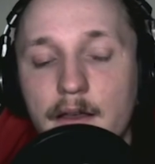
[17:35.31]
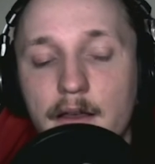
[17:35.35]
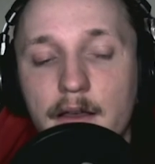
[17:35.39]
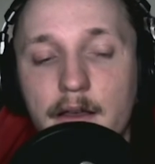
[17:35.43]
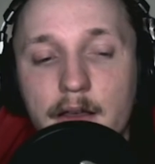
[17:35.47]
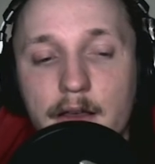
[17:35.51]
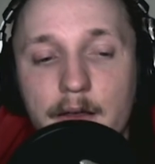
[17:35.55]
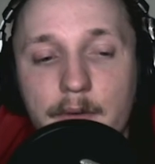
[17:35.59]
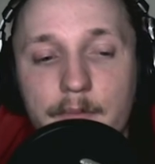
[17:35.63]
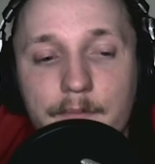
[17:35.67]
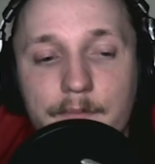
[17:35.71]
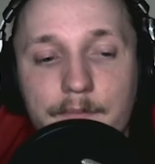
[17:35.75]

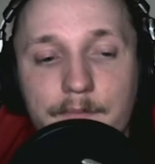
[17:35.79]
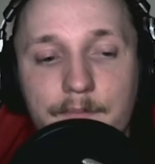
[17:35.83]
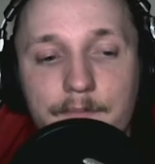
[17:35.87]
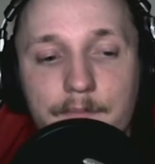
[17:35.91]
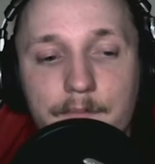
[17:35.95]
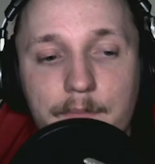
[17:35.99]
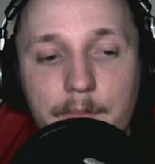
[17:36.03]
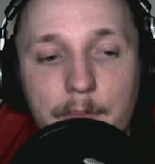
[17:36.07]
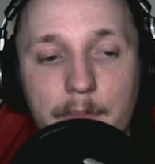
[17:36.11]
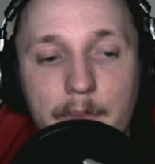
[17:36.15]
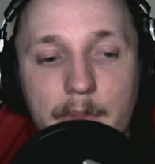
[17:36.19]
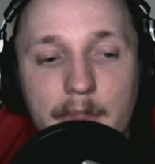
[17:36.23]

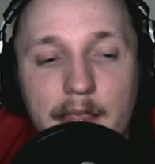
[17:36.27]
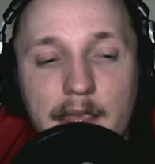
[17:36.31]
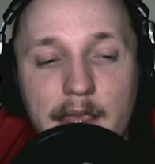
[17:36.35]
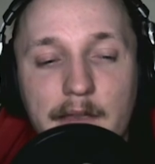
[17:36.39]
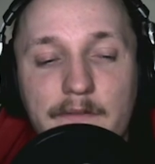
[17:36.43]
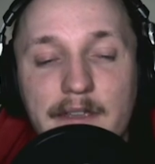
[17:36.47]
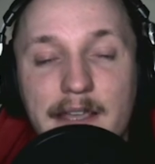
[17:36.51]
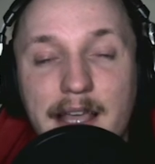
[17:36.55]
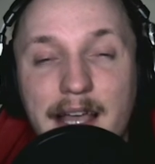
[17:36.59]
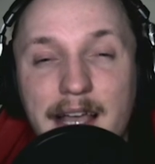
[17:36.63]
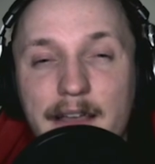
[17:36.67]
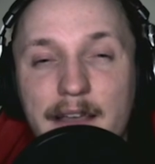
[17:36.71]

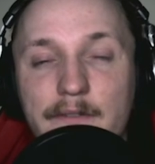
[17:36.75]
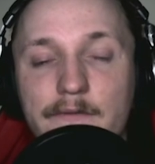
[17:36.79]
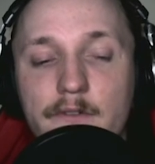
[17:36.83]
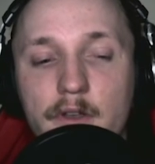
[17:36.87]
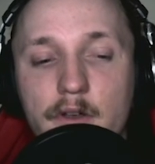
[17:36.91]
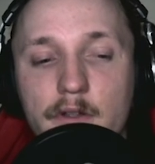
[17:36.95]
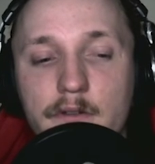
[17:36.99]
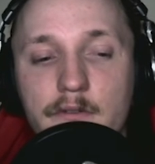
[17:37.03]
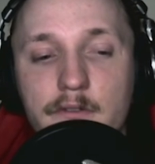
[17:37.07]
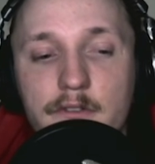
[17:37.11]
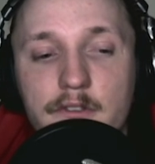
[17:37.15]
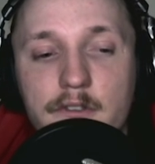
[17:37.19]
If you have
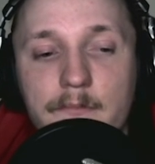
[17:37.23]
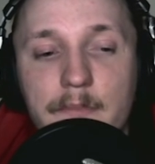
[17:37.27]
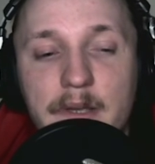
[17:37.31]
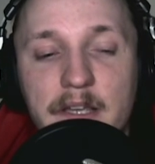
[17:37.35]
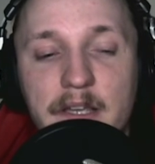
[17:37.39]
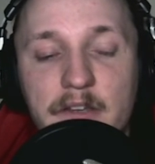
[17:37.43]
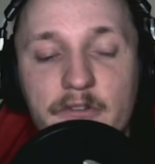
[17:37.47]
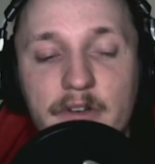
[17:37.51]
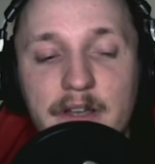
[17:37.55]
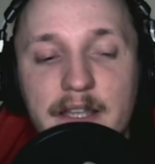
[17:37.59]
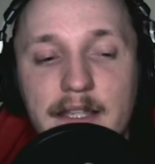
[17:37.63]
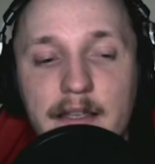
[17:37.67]
constant
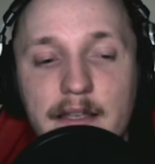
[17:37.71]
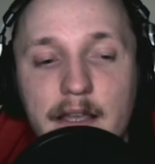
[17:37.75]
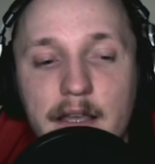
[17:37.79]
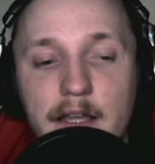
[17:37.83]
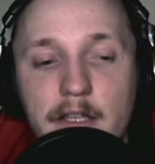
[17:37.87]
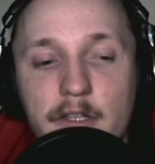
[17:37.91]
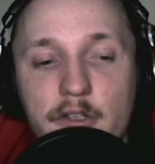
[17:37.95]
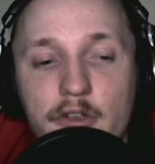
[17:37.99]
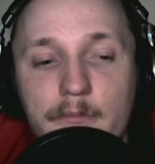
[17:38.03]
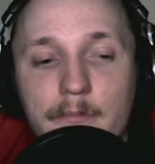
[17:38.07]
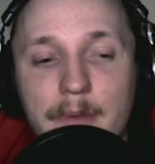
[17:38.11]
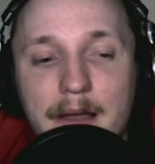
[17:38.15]
bitrate
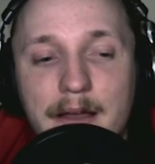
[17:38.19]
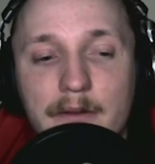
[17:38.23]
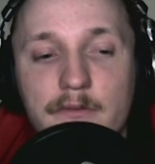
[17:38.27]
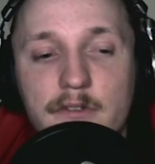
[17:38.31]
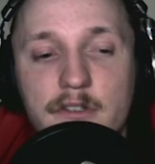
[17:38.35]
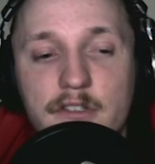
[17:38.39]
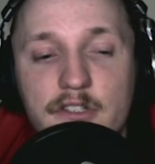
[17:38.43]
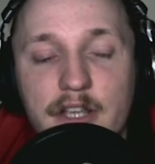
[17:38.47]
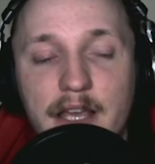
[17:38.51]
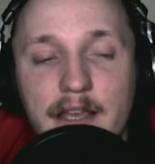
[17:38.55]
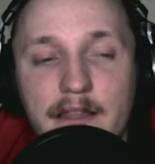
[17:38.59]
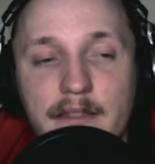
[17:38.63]
and you're about
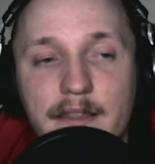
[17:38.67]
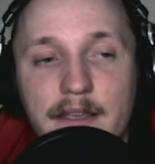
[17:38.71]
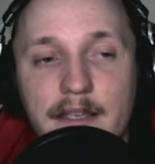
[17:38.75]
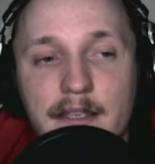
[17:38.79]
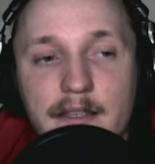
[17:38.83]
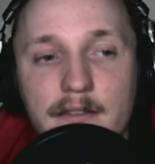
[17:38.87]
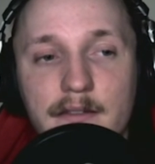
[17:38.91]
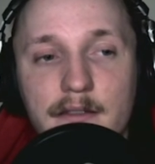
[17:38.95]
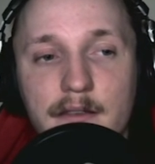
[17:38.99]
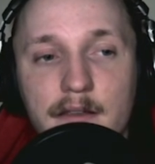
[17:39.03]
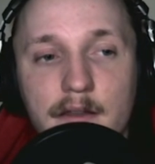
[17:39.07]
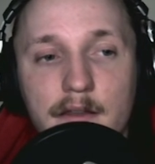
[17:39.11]
to check
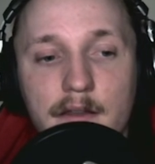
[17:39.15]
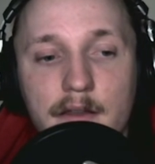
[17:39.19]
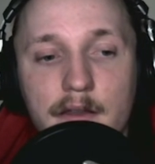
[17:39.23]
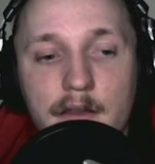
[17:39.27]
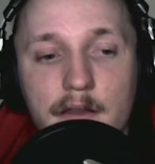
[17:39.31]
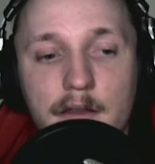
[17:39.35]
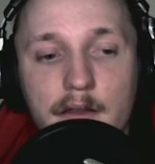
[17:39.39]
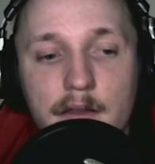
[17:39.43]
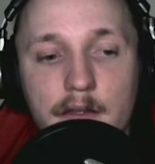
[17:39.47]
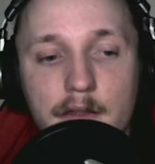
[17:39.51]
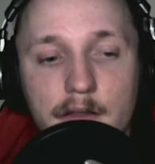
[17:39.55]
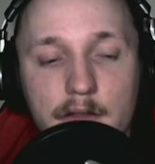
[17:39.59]
this,
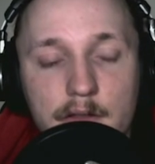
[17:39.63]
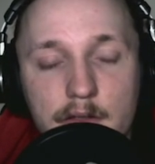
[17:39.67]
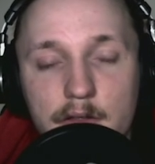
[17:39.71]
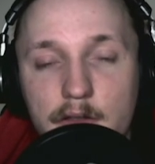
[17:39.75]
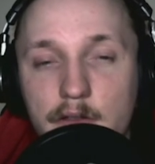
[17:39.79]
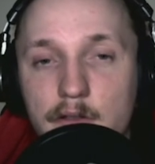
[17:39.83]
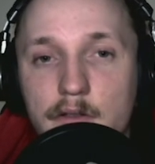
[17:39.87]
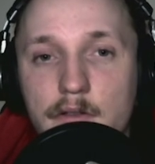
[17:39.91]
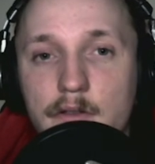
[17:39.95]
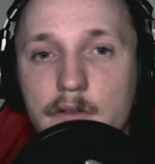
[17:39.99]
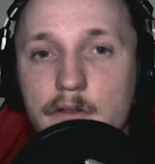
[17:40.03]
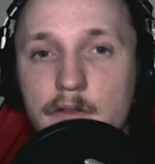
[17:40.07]

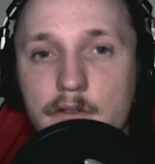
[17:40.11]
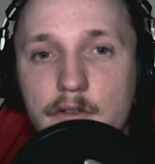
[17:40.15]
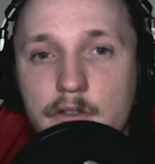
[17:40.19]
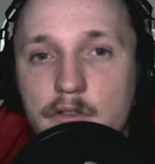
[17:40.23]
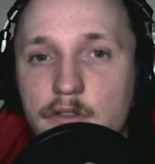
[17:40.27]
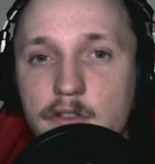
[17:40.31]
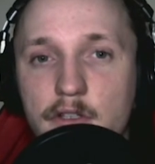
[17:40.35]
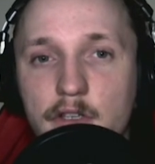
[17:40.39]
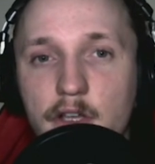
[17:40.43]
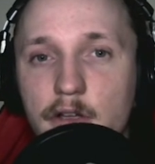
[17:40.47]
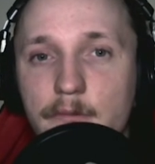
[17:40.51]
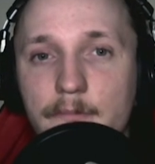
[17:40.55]

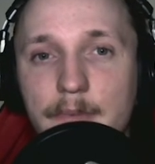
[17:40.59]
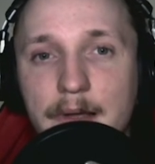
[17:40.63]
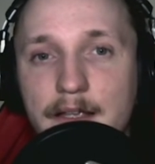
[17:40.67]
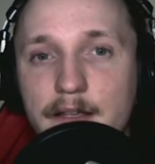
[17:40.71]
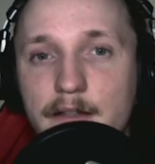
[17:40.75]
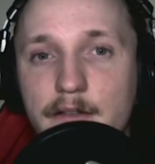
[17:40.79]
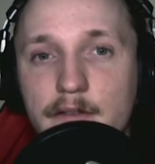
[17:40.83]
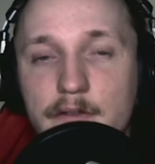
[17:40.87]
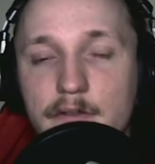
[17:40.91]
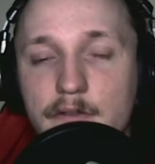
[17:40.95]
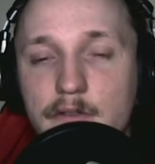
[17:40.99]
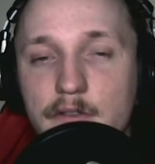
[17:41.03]
just go
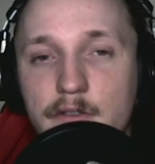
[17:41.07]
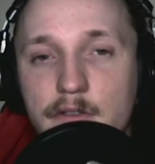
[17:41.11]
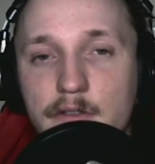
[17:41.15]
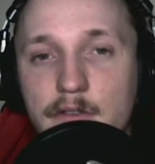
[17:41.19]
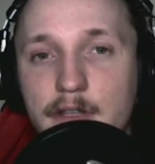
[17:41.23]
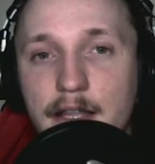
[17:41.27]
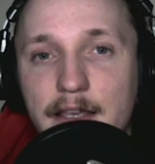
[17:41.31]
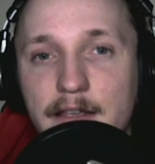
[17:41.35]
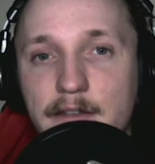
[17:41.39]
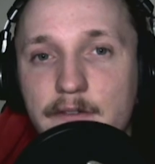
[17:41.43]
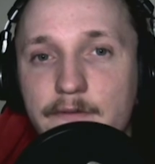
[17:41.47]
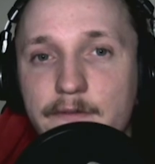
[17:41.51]
back and
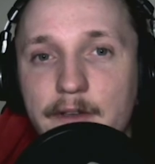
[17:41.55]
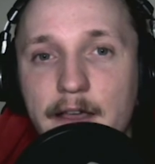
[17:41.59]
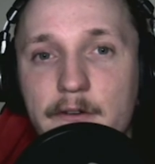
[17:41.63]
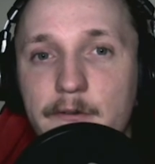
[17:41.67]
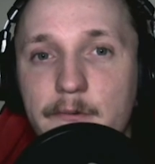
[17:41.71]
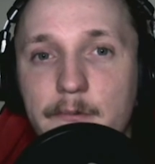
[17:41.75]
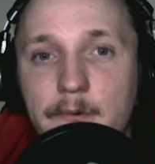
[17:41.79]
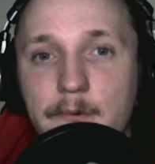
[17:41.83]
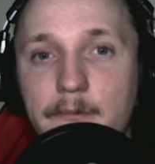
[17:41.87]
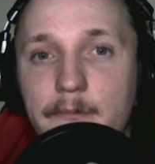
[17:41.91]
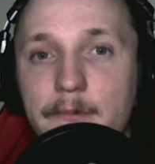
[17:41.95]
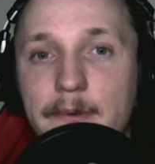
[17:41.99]
select
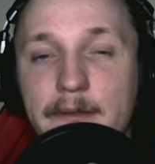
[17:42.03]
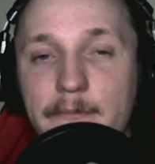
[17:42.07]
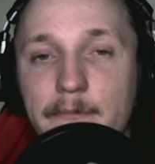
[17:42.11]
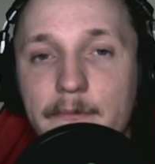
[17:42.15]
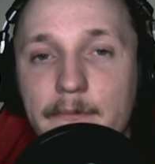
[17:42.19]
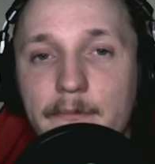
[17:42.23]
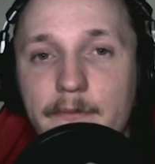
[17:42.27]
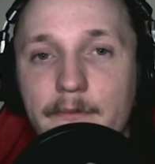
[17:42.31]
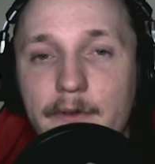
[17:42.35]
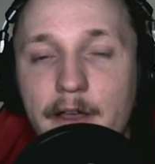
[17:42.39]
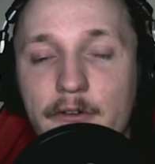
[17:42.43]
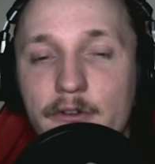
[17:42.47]
variable
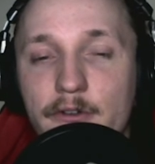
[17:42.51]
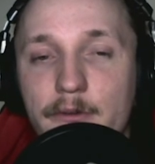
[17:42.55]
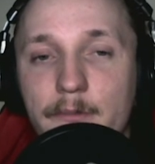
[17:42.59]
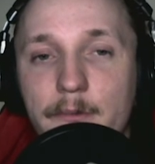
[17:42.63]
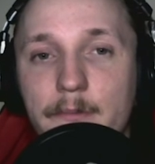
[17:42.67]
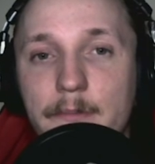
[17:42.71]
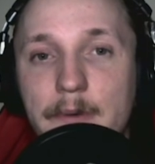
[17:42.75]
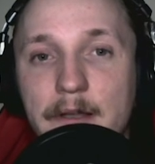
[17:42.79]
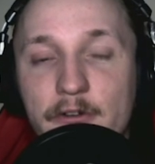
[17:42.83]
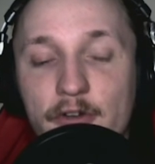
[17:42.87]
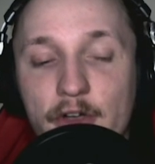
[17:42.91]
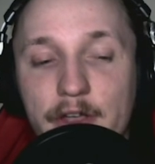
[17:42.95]

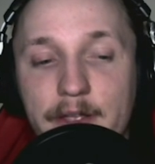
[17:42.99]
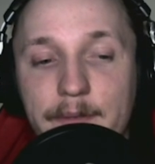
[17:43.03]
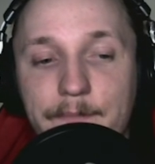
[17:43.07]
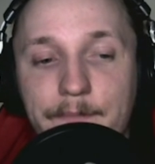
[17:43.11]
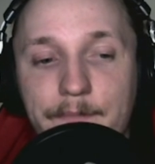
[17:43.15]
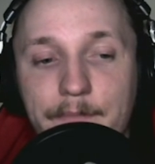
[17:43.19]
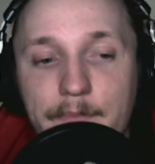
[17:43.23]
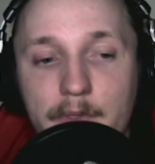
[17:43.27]
bitrate.